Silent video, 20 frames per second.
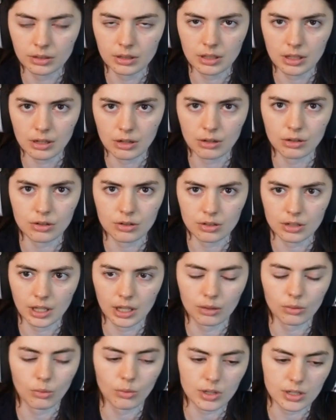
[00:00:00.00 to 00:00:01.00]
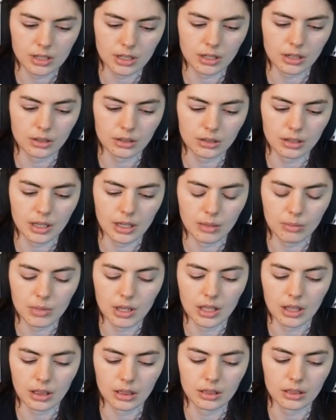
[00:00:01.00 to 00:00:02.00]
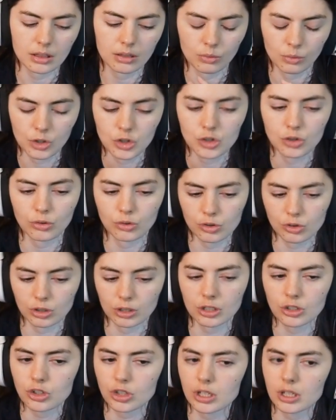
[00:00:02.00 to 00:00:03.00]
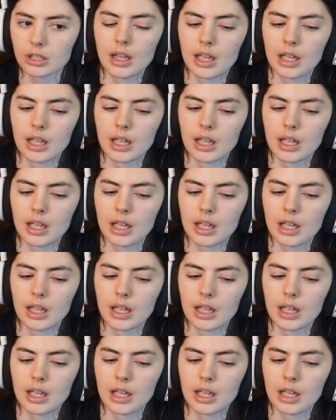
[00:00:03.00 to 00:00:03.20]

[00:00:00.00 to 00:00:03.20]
years, like when we see him in the original trilogy.